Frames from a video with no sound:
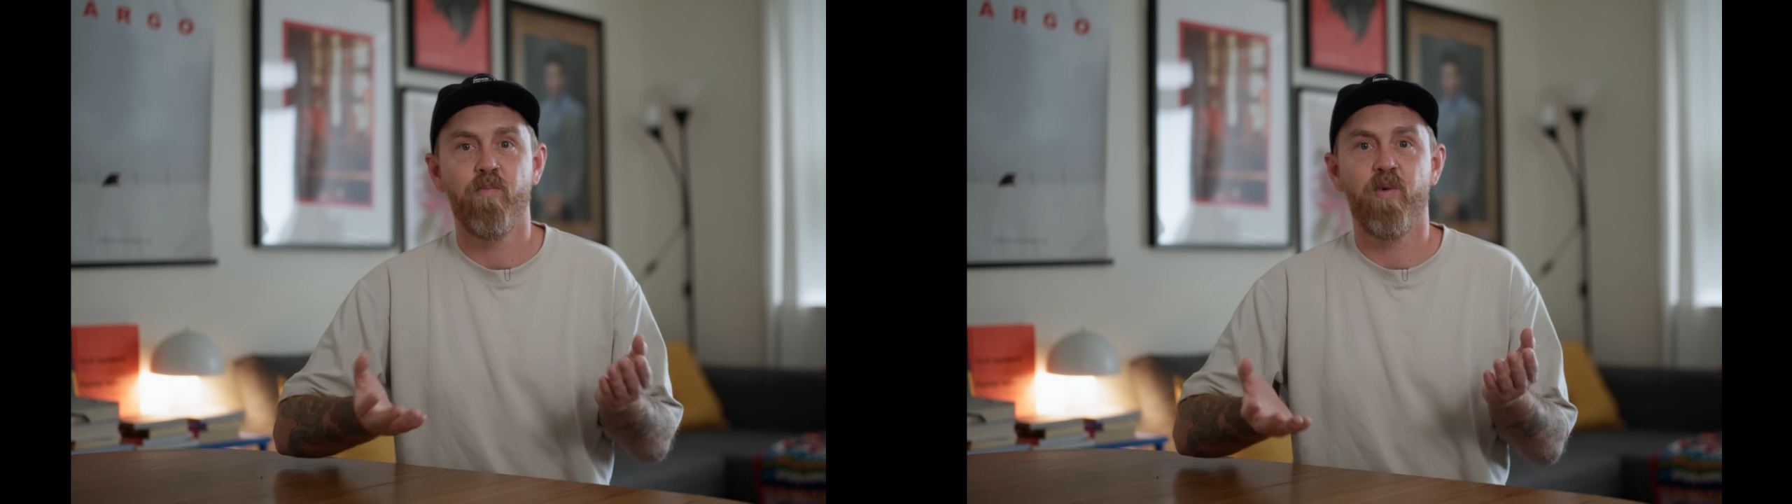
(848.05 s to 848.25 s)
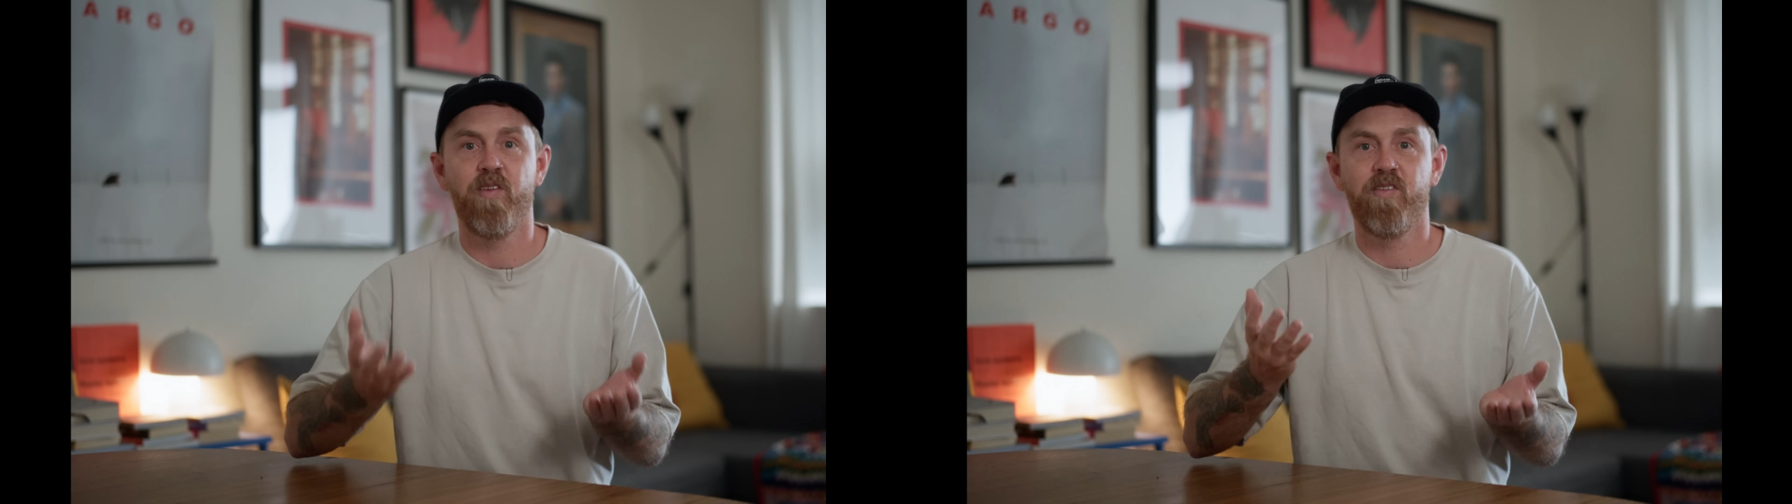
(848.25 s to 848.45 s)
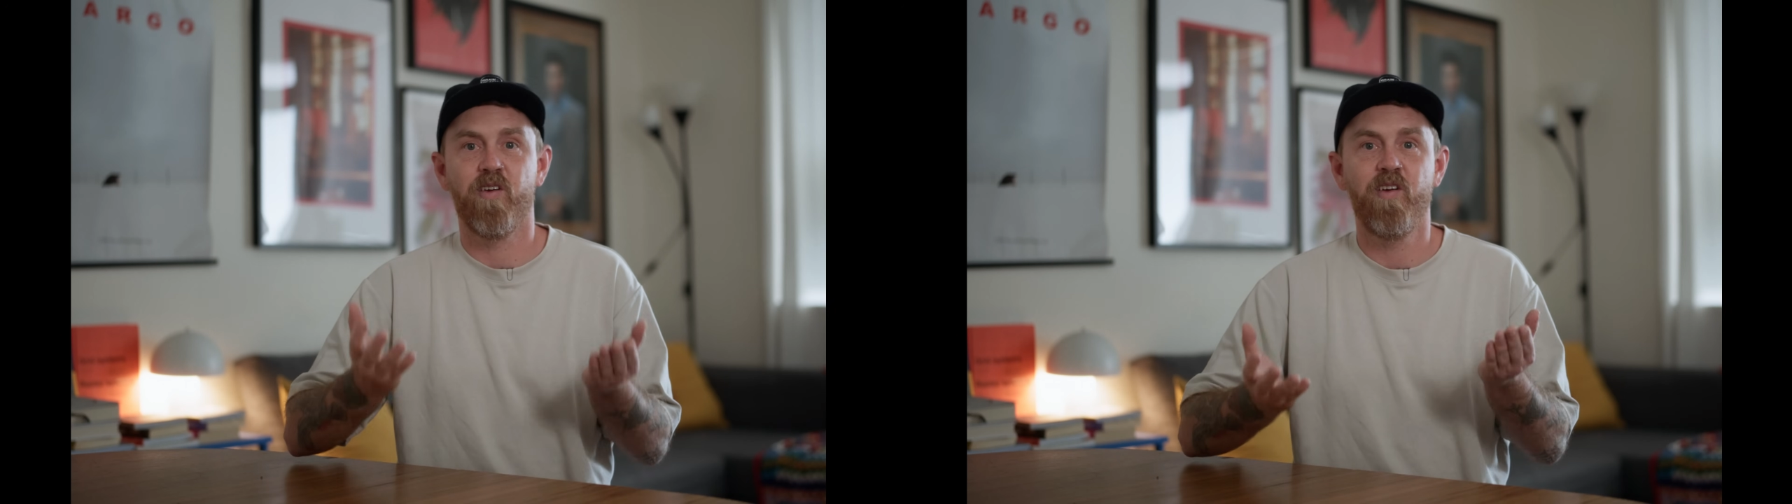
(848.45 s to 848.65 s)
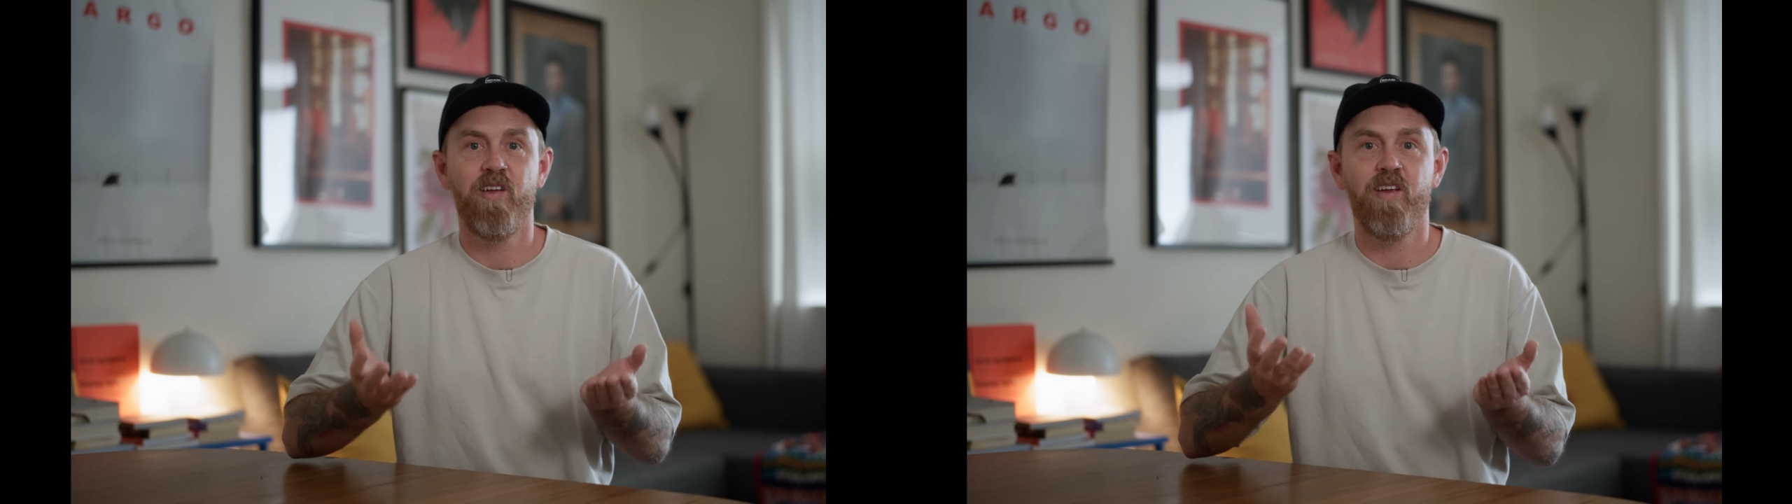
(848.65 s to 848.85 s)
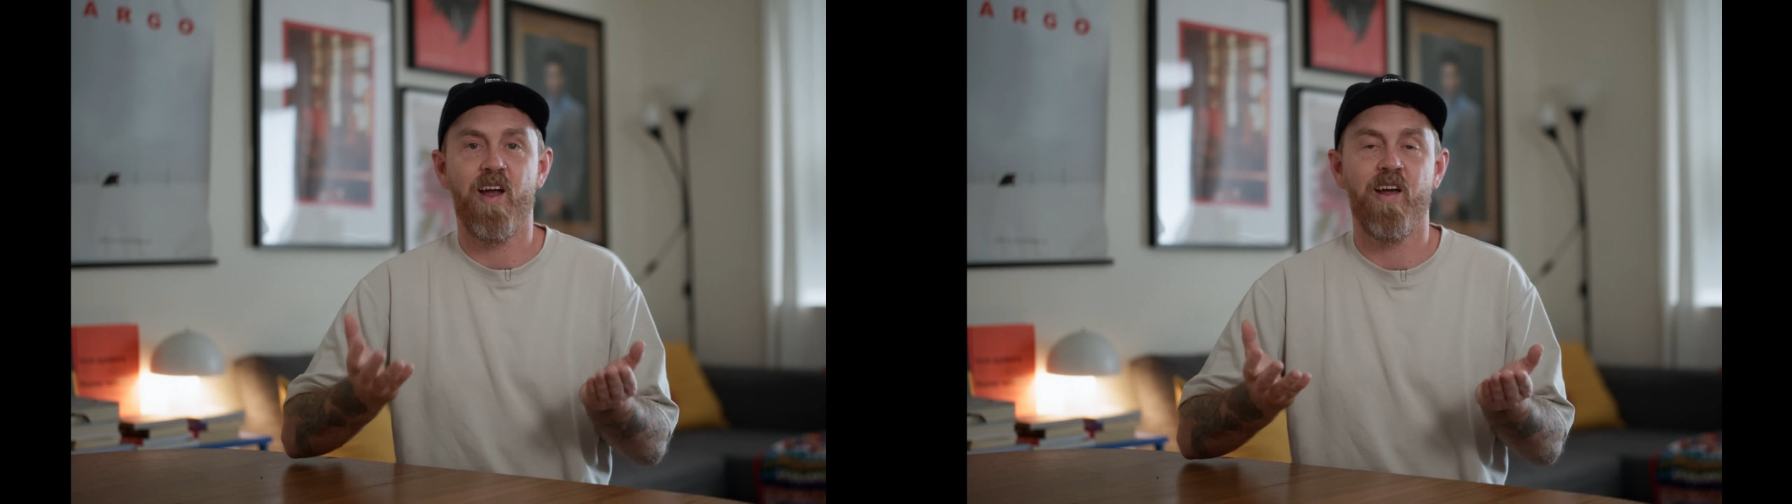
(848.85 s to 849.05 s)
both
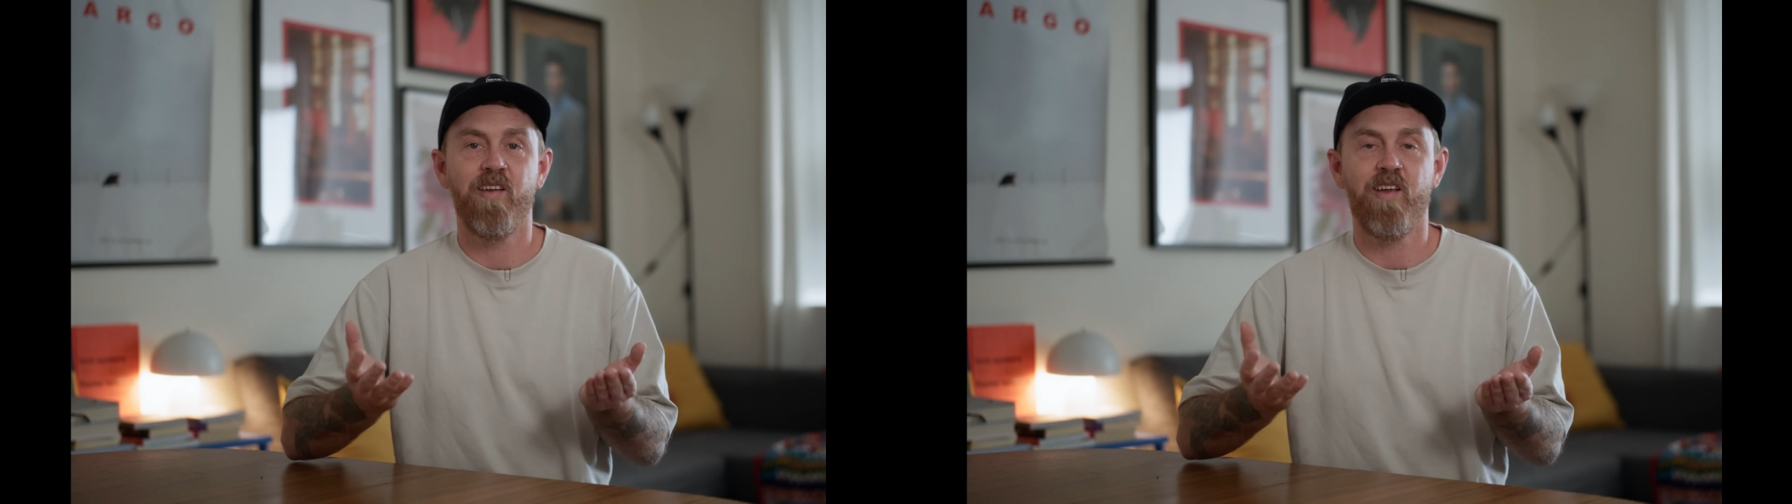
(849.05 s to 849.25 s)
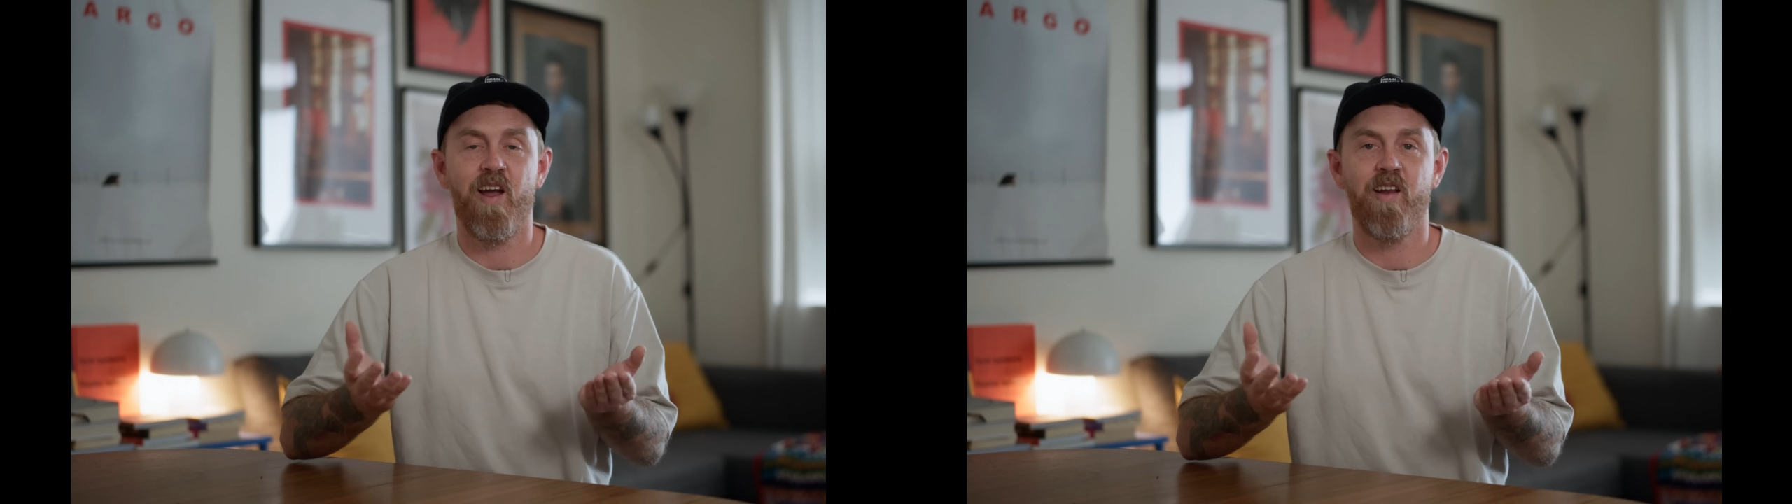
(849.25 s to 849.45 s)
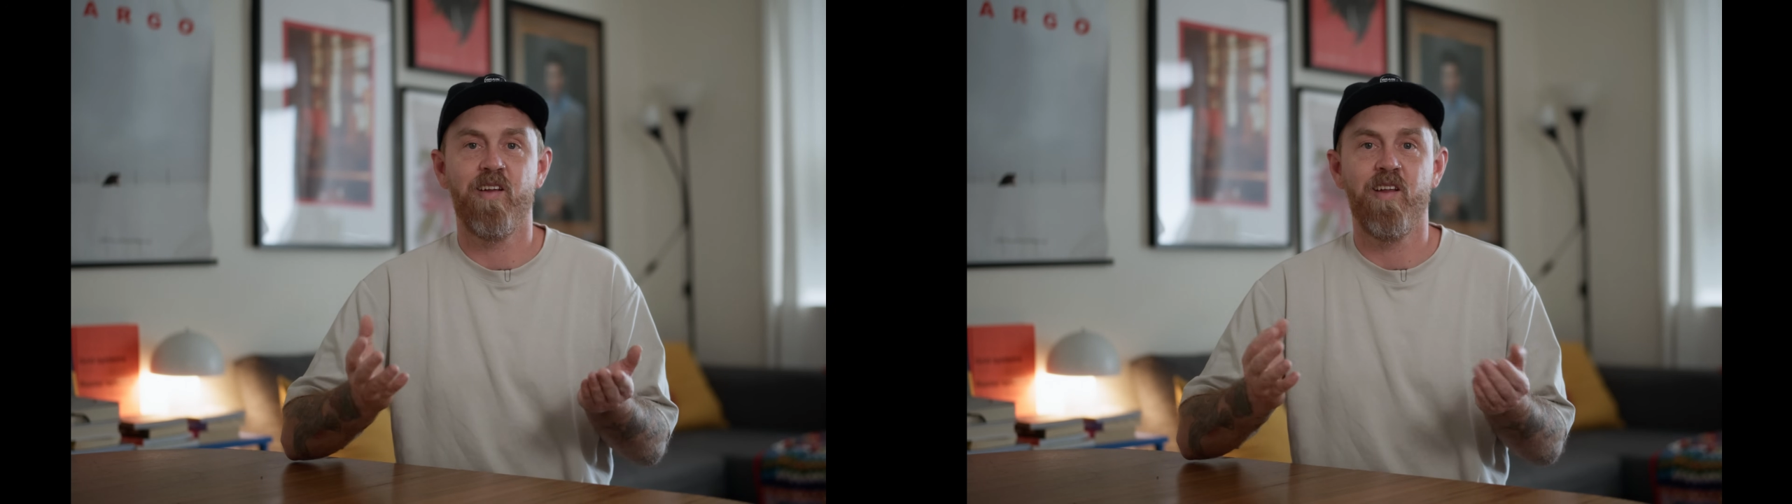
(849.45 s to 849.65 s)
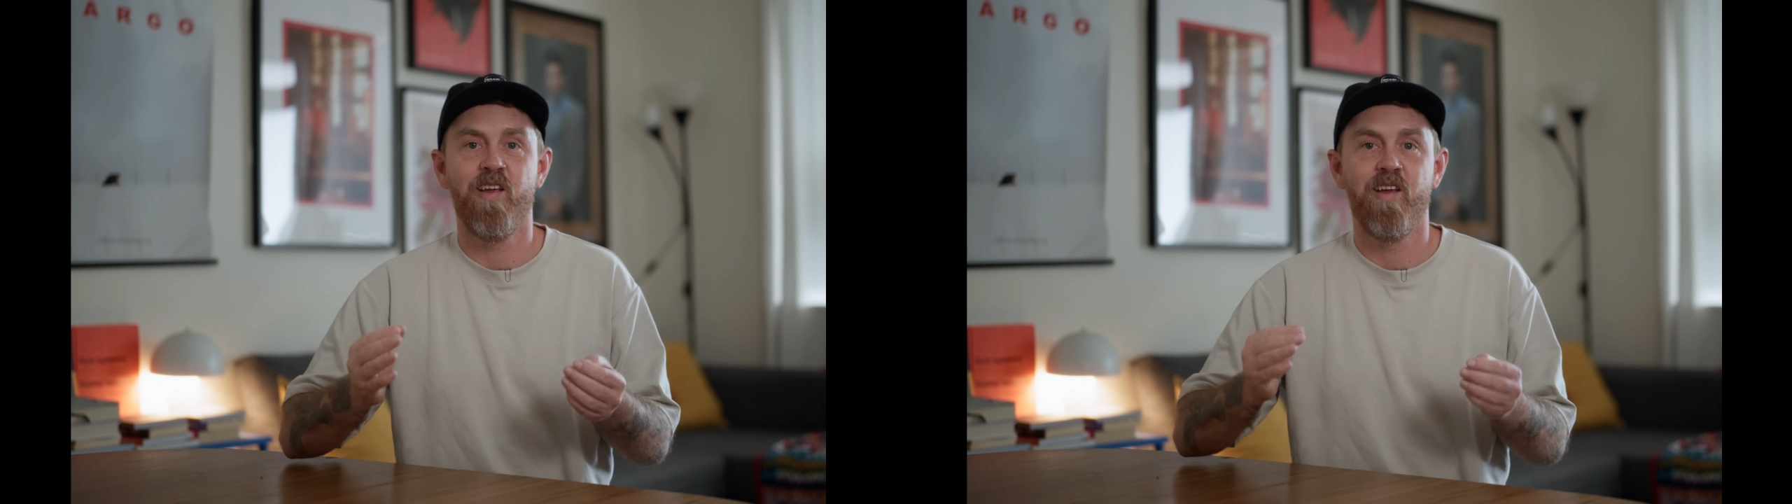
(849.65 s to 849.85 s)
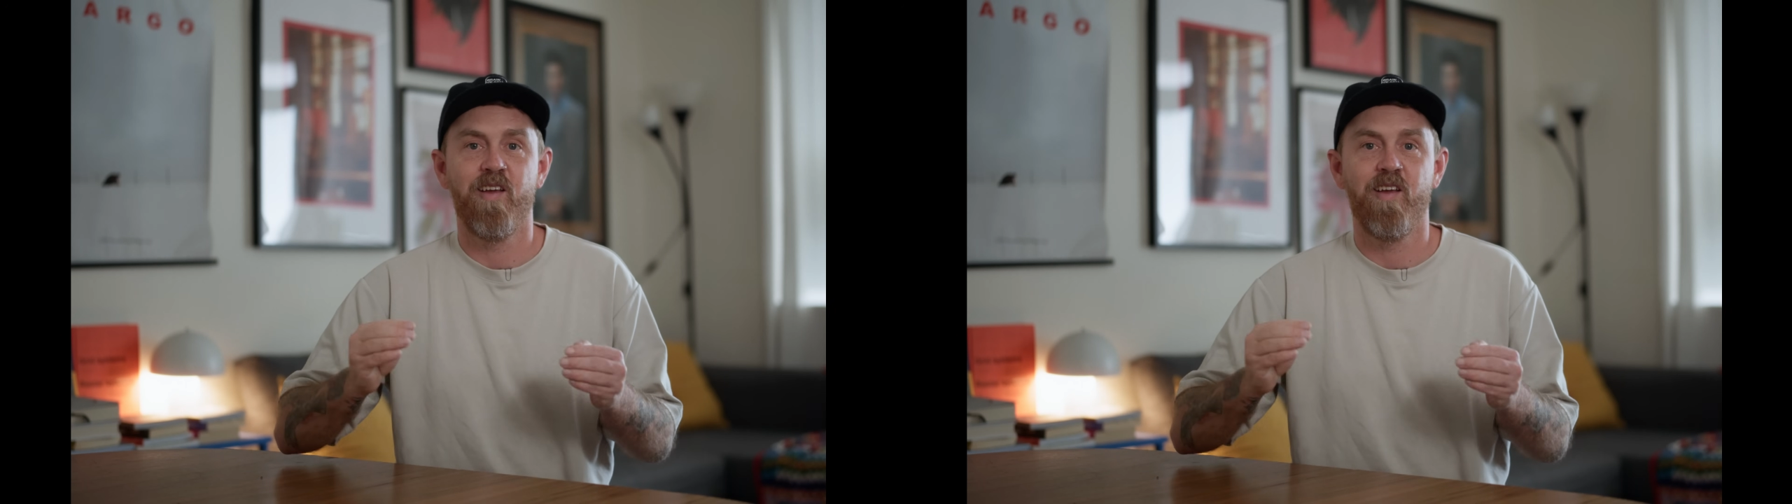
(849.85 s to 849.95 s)
Sony and Canon